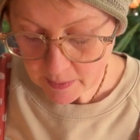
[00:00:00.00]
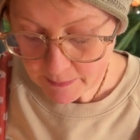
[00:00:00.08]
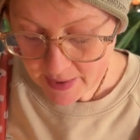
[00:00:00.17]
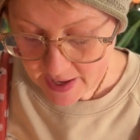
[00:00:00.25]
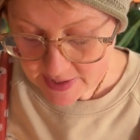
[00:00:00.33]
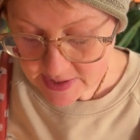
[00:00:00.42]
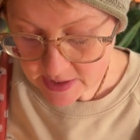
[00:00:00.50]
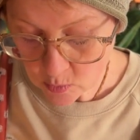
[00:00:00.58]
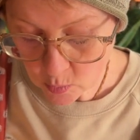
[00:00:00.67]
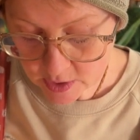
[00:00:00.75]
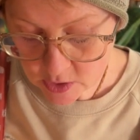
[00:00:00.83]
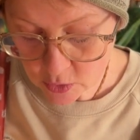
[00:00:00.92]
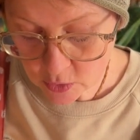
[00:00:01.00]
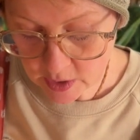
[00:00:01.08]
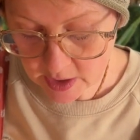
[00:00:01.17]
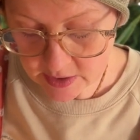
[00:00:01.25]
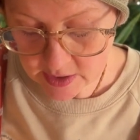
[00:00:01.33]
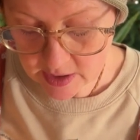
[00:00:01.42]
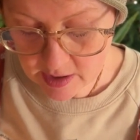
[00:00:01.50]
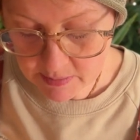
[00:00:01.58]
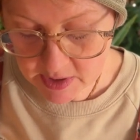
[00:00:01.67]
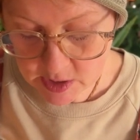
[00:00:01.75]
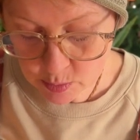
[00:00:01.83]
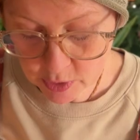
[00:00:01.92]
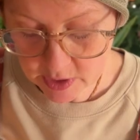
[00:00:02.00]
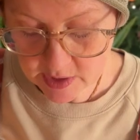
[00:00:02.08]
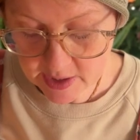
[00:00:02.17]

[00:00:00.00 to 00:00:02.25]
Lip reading: passing winter and the coming spring,